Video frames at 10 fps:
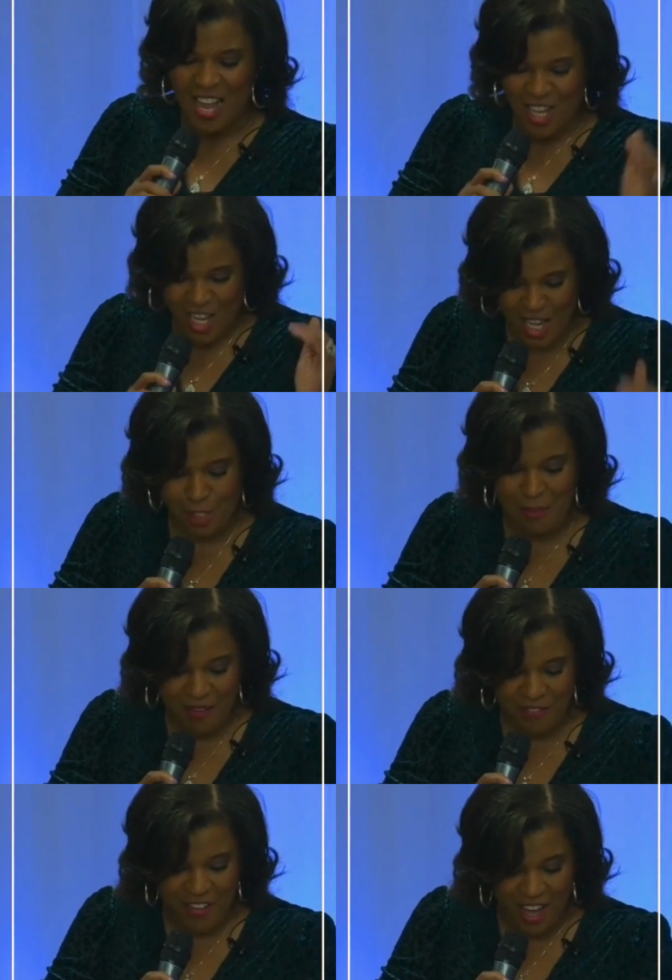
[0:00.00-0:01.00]
Yes,
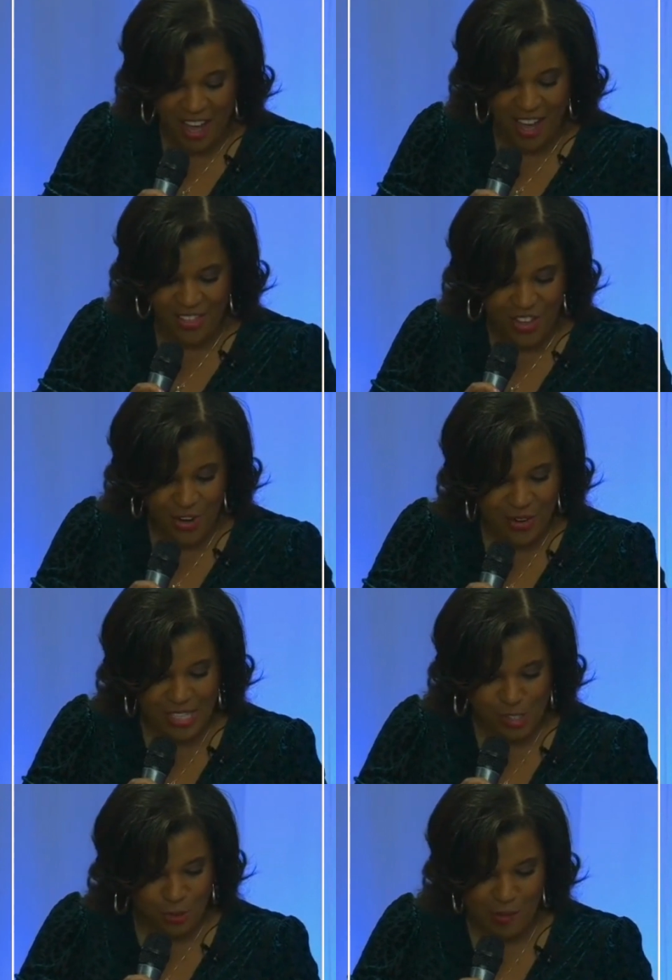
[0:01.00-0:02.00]
my Father
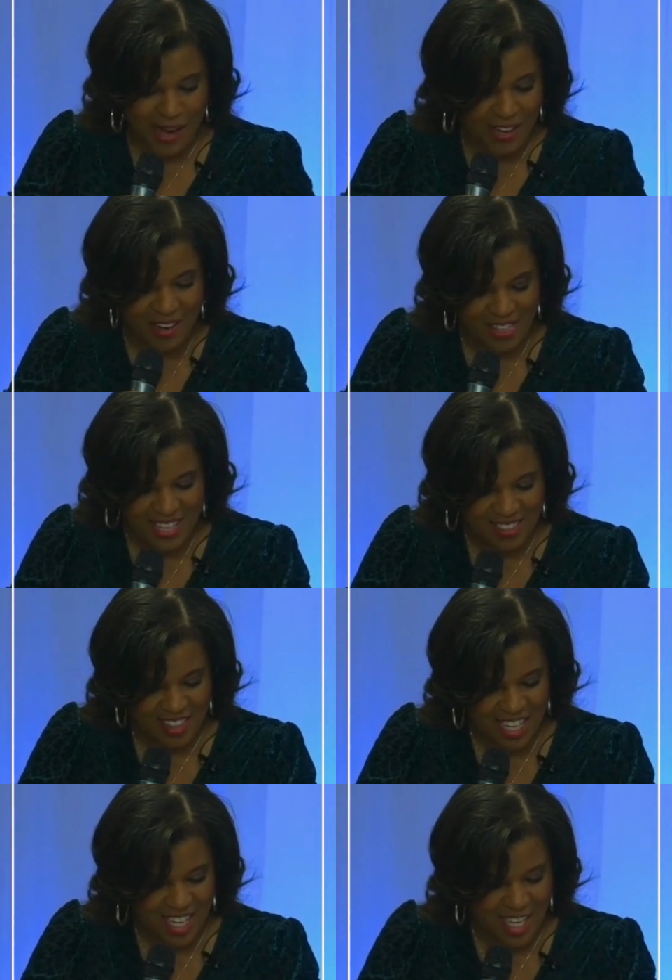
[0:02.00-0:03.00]
is greater than
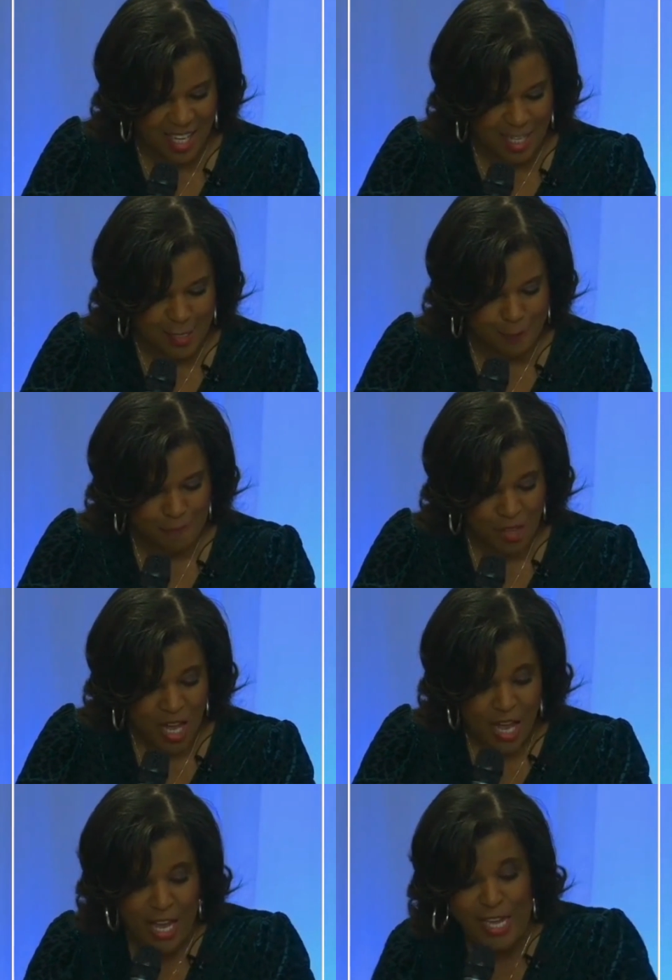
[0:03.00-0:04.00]
these.
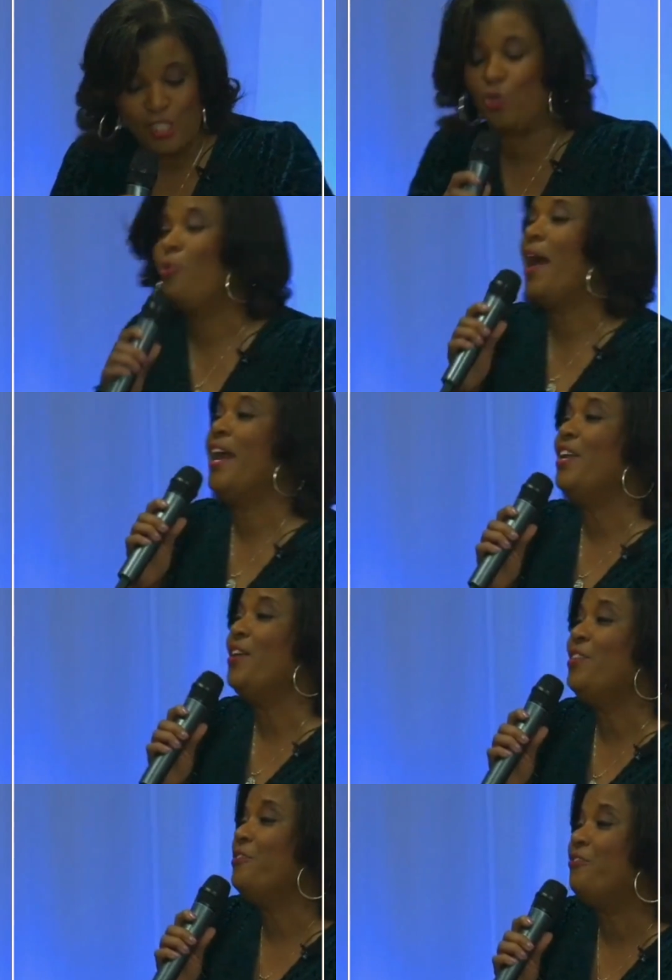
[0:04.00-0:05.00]
He's
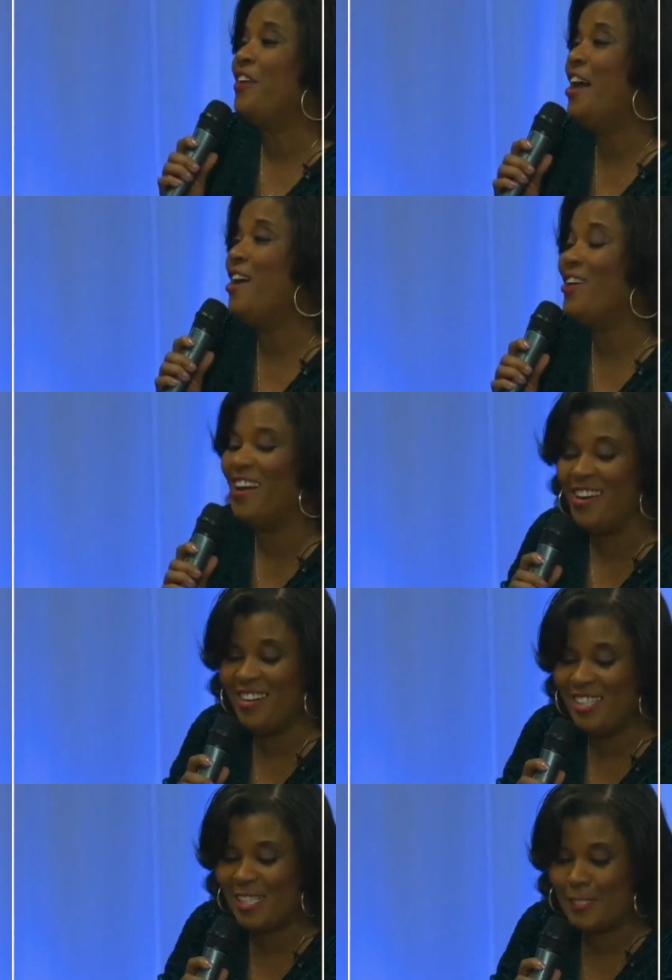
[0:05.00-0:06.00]
greater than
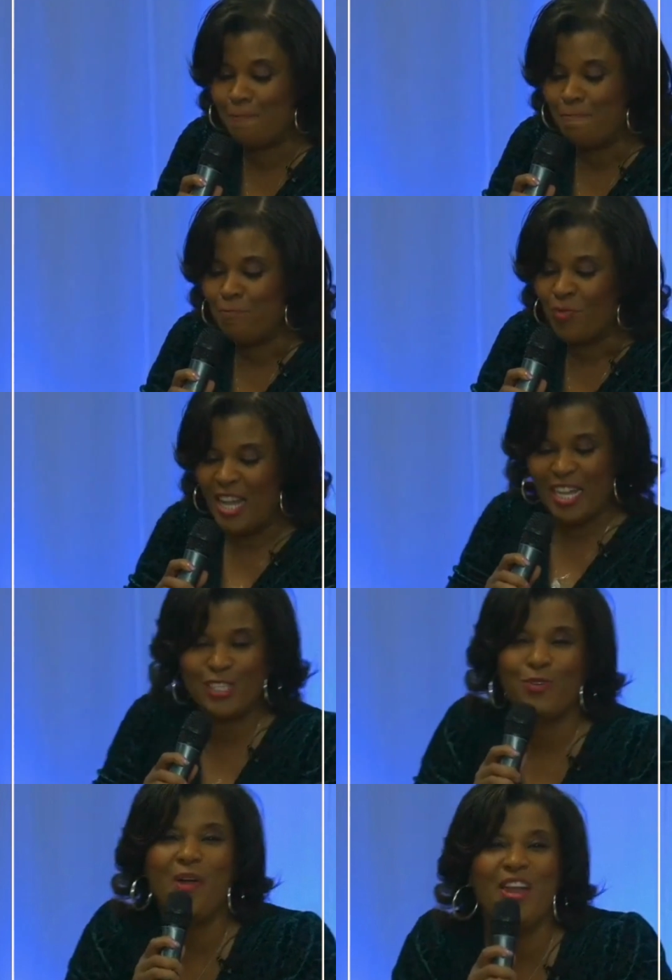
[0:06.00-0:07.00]
failures.
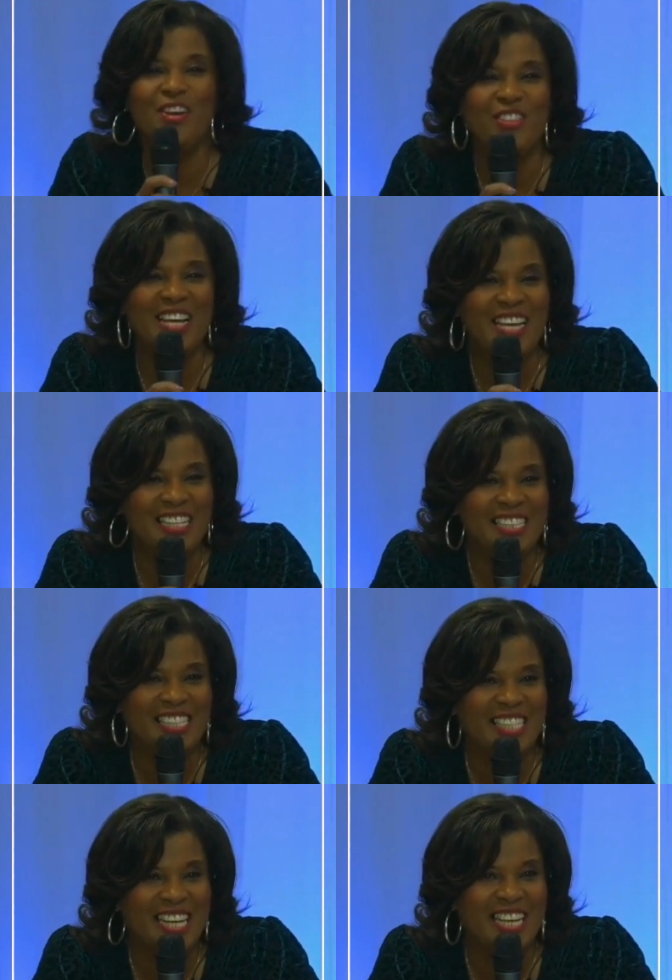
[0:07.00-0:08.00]
He's greater than
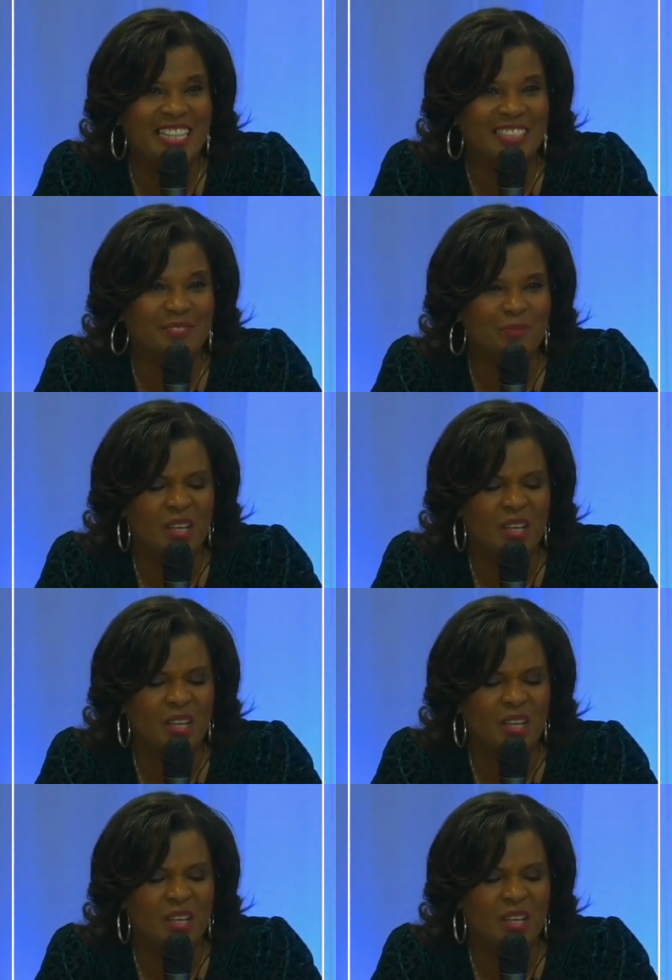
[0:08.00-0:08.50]
sin.